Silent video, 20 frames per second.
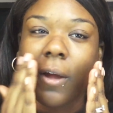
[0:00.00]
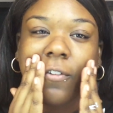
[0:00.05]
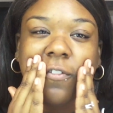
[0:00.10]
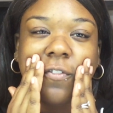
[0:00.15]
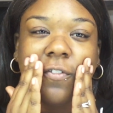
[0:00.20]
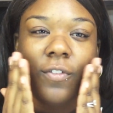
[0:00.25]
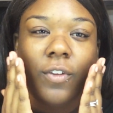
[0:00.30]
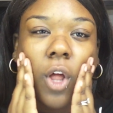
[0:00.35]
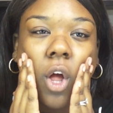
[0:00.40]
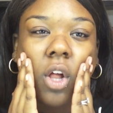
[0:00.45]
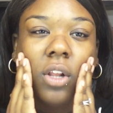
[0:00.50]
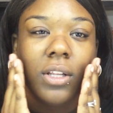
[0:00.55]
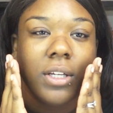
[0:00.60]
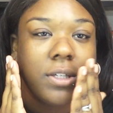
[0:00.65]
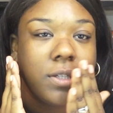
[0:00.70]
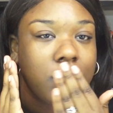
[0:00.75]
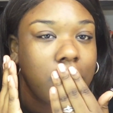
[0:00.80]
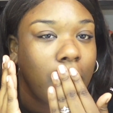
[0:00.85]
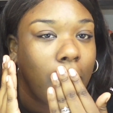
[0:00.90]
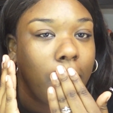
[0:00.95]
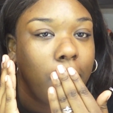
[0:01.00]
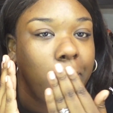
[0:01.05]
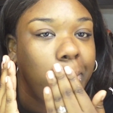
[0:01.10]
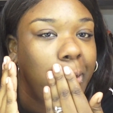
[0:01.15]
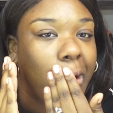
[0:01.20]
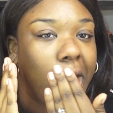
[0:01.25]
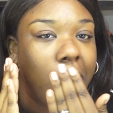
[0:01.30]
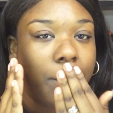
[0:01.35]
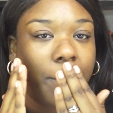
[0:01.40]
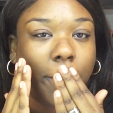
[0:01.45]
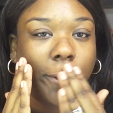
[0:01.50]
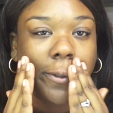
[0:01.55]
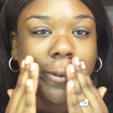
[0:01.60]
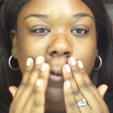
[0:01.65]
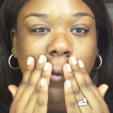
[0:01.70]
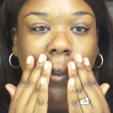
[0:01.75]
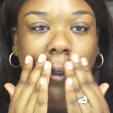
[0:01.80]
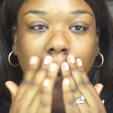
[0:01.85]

flawless primers,